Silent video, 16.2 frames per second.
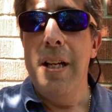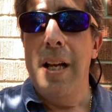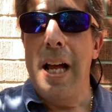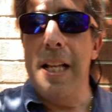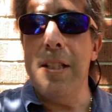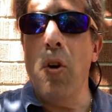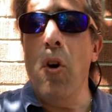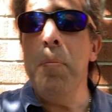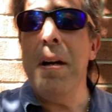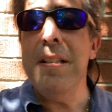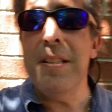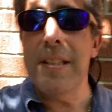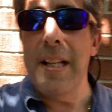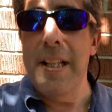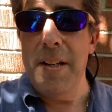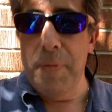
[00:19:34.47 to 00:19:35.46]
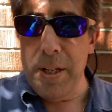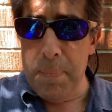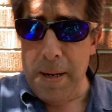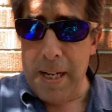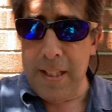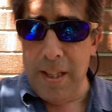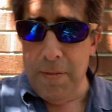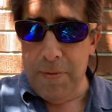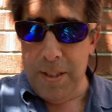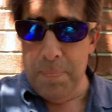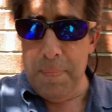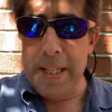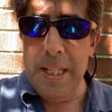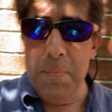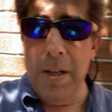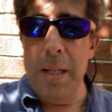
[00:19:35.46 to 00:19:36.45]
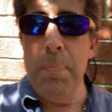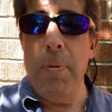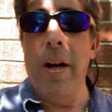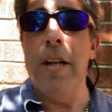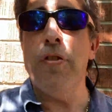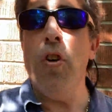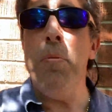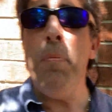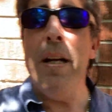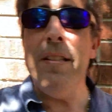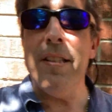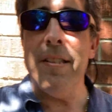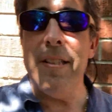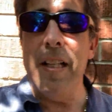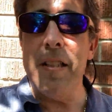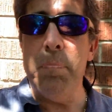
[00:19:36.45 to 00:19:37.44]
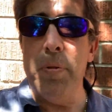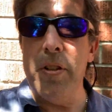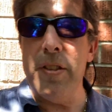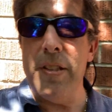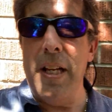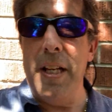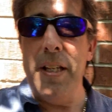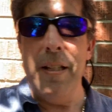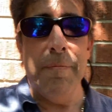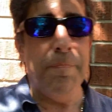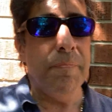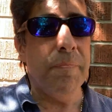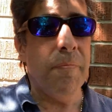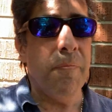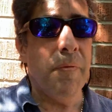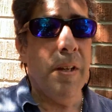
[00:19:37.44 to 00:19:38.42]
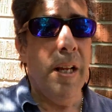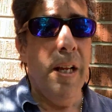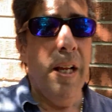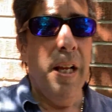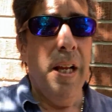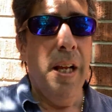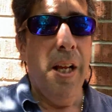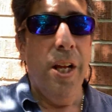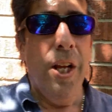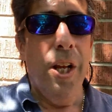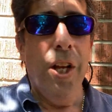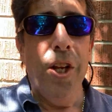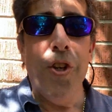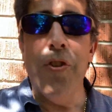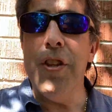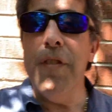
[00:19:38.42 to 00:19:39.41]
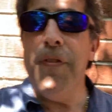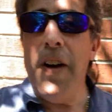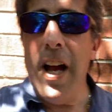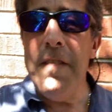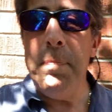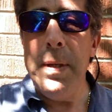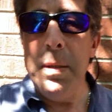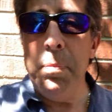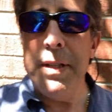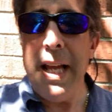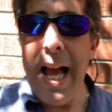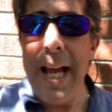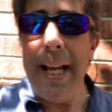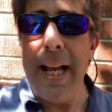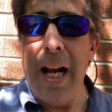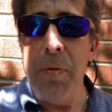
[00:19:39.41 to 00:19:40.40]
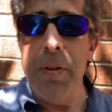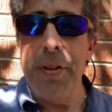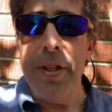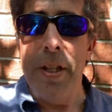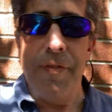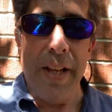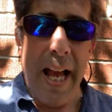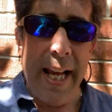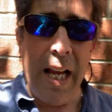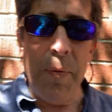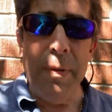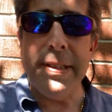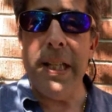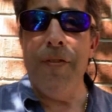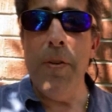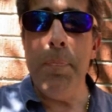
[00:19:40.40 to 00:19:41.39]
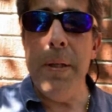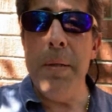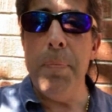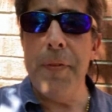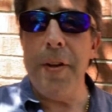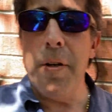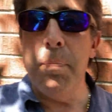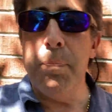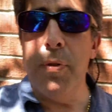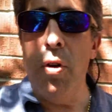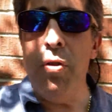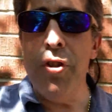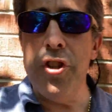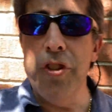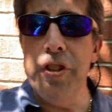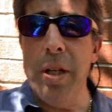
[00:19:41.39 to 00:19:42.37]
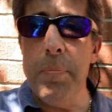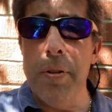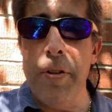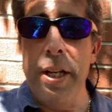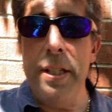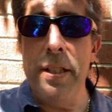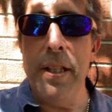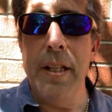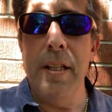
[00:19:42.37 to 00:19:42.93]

And here we go back to the making money part. As all my success books say, you're the 5 people you hang out with. If you hang out with 7 people that are broke, you're number 8.